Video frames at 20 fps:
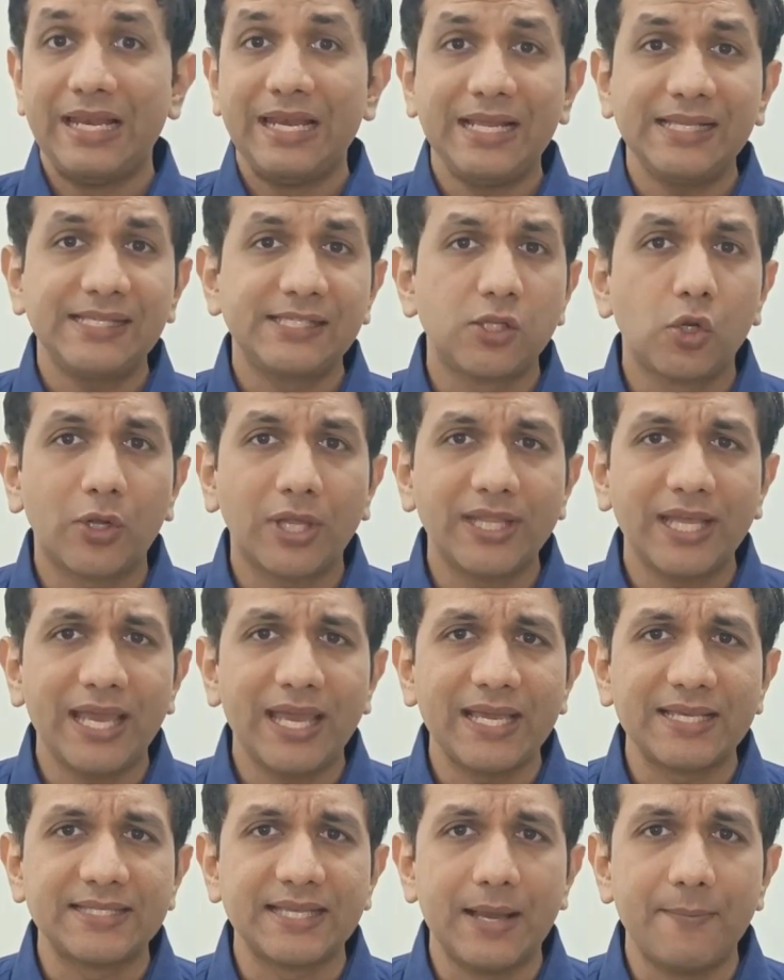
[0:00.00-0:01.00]
Let's look at
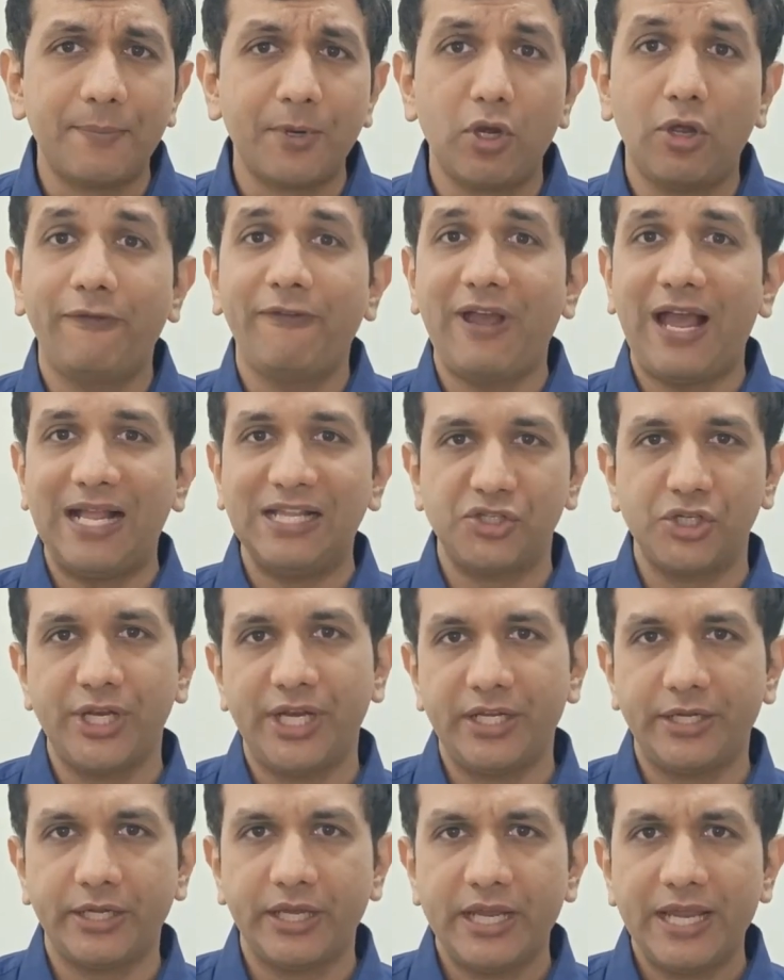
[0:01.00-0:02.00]
the example of
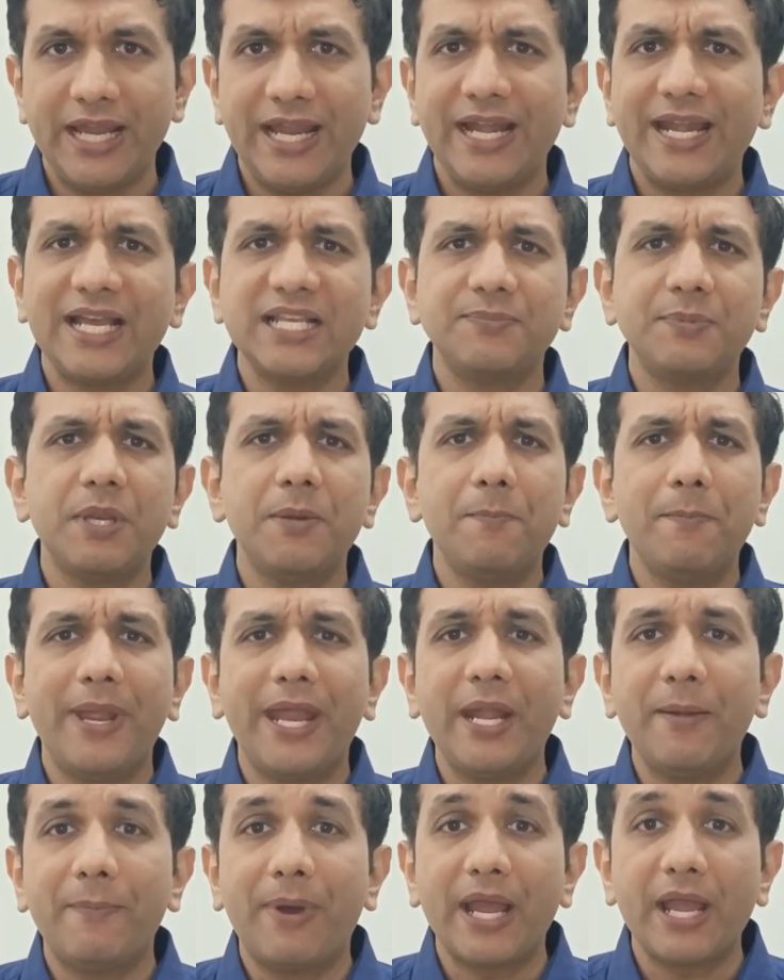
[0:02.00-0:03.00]
Alginate. It has been
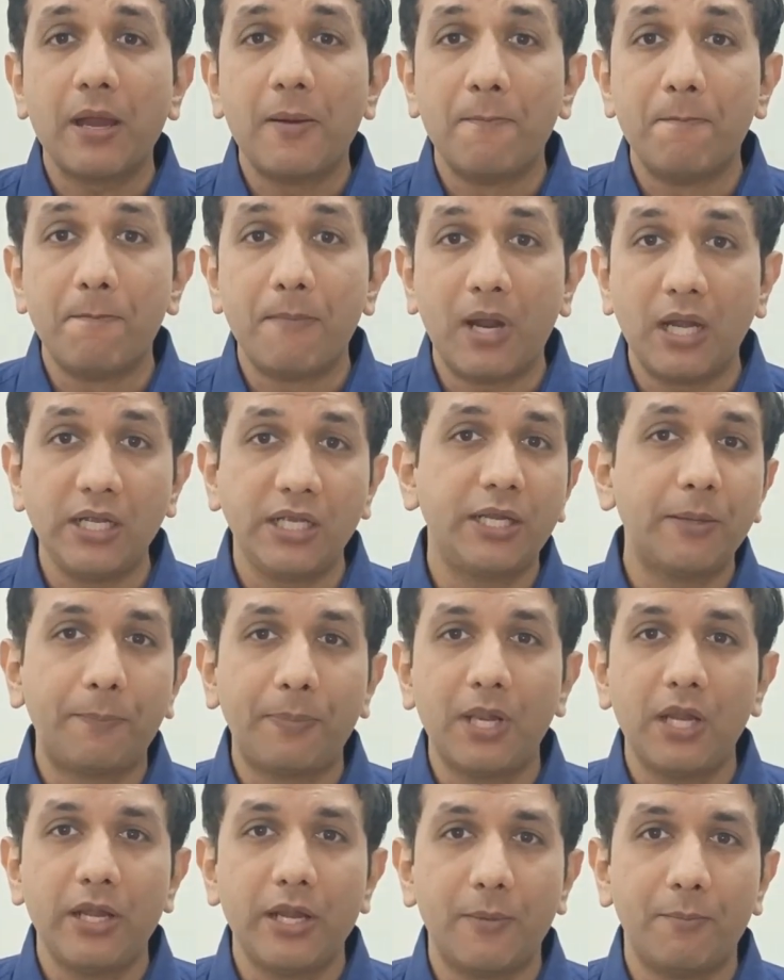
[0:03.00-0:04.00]
made by a
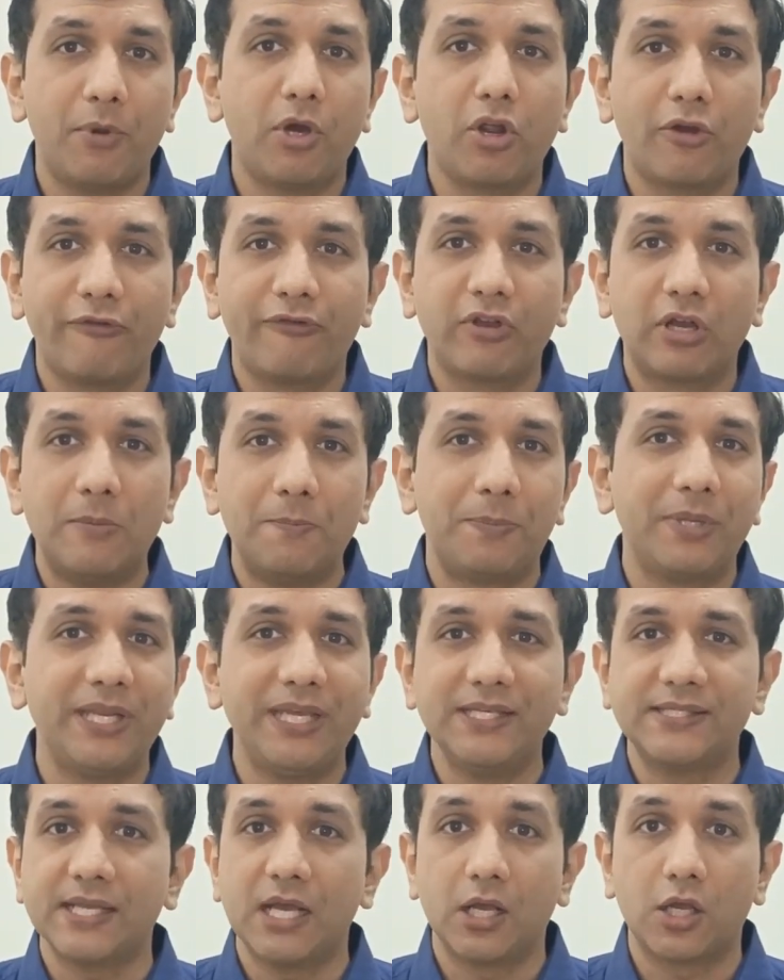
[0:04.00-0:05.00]
multiple number of
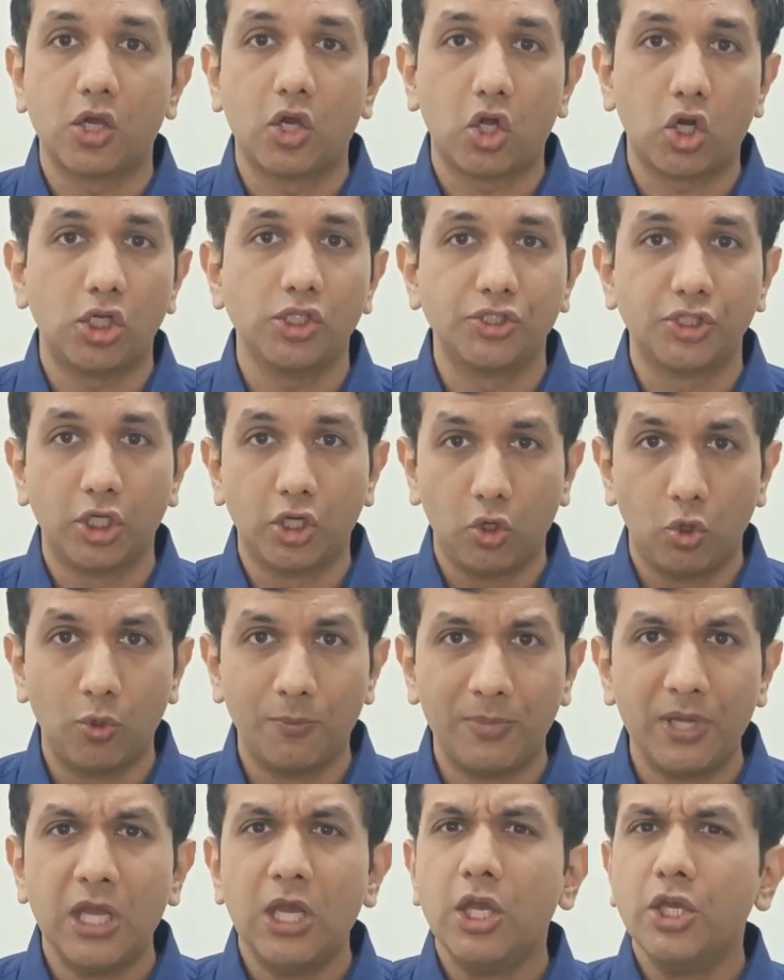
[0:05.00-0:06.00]
companies across the
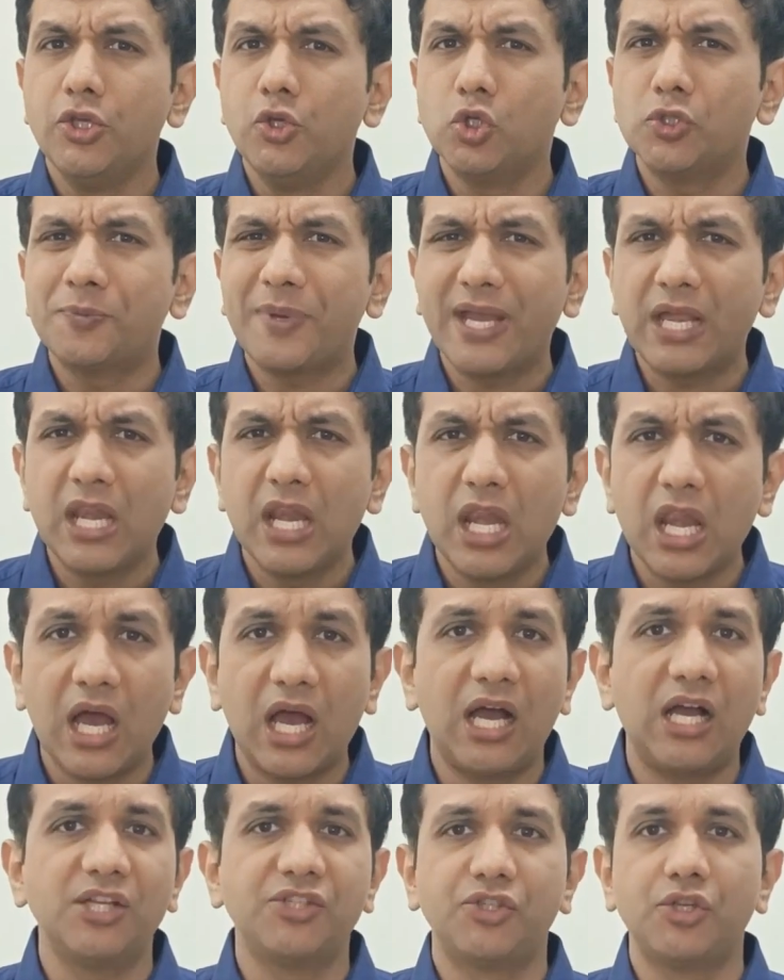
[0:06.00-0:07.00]
globe, used by a
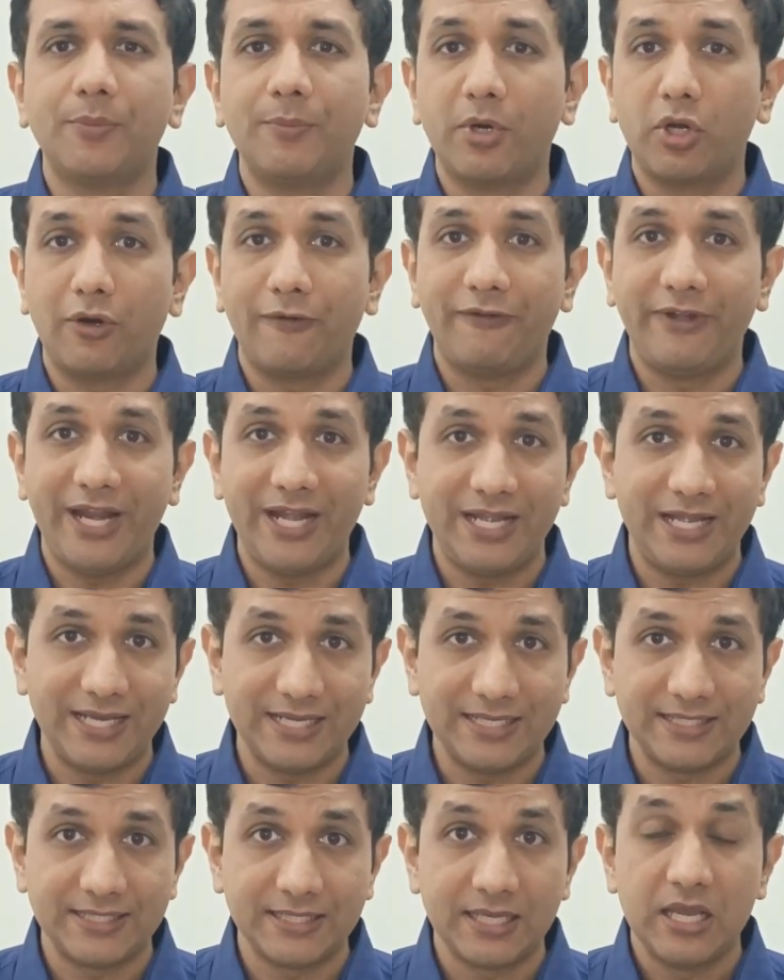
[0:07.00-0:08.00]
large number of
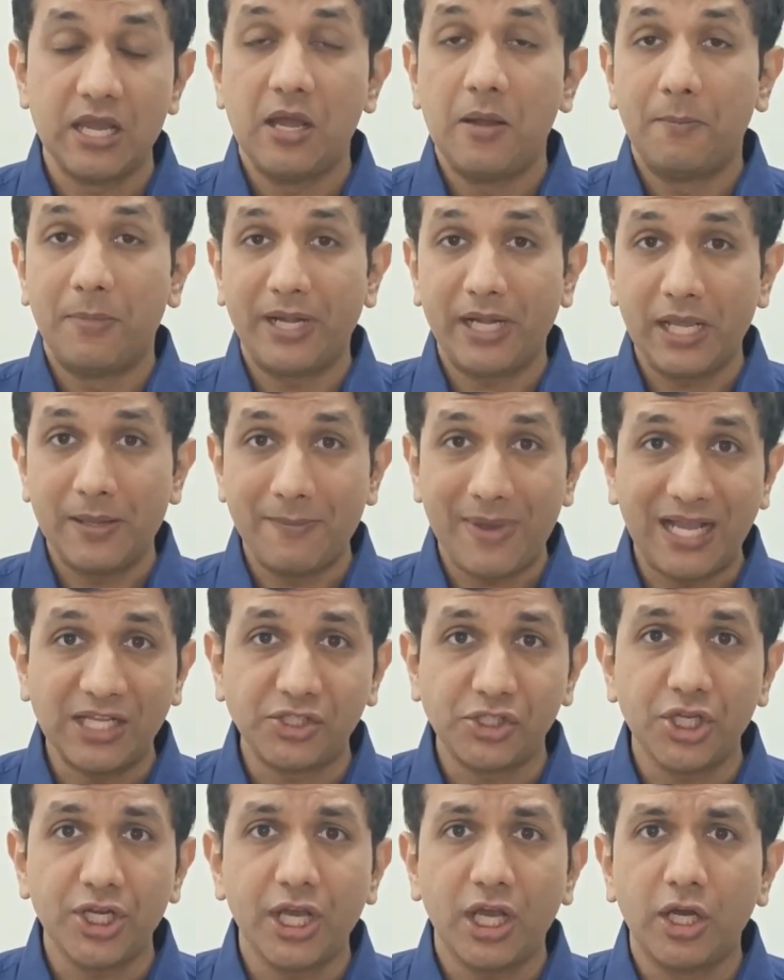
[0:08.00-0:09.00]
dentists. But
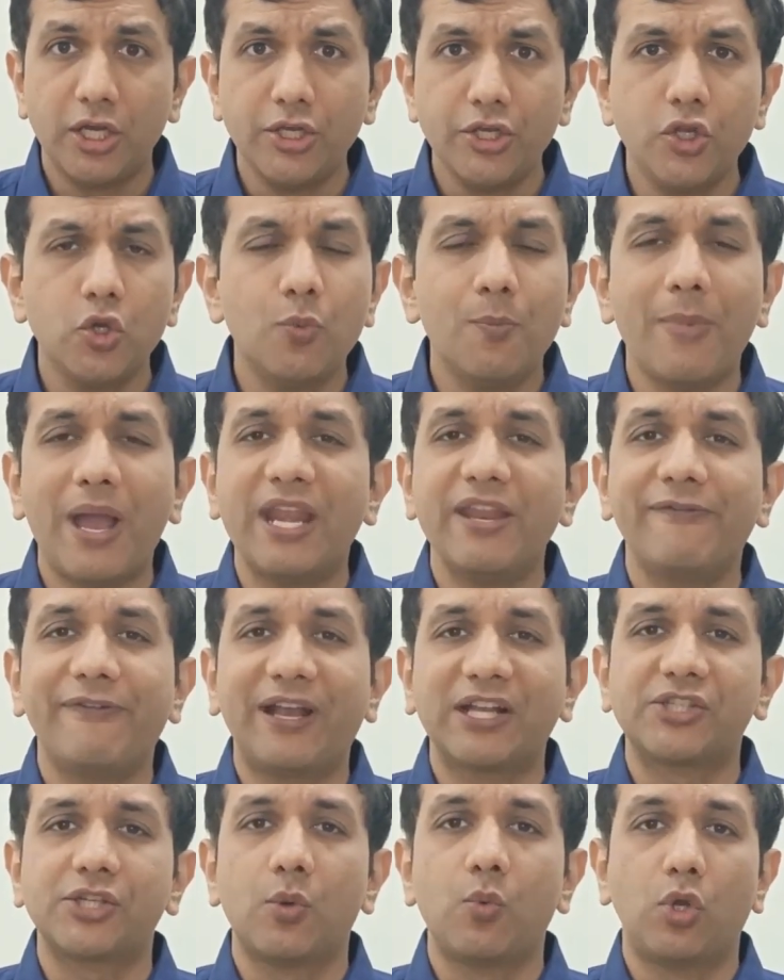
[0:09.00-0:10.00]
imagine a new
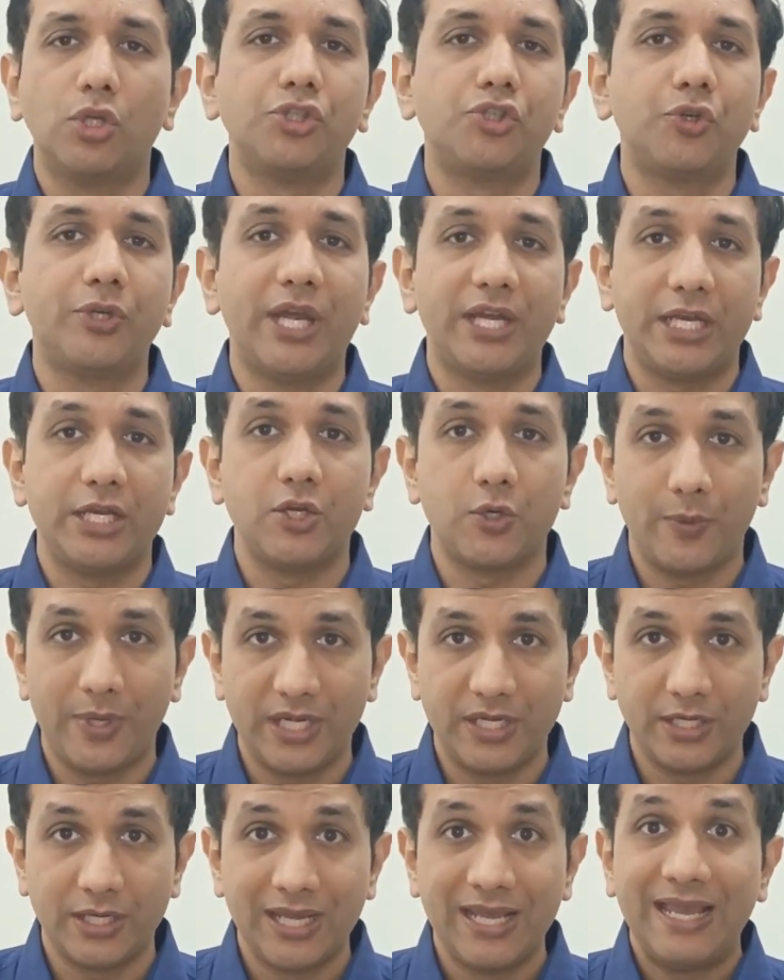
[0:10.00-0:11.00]
manufacturer wants to get into
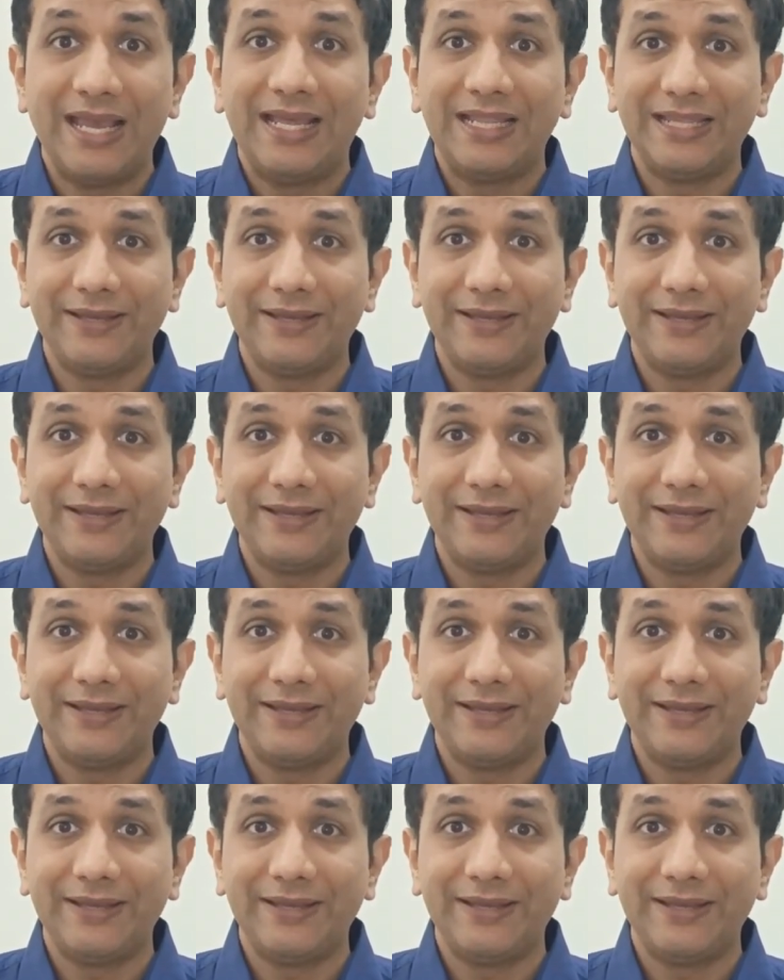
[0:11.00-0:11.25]
it.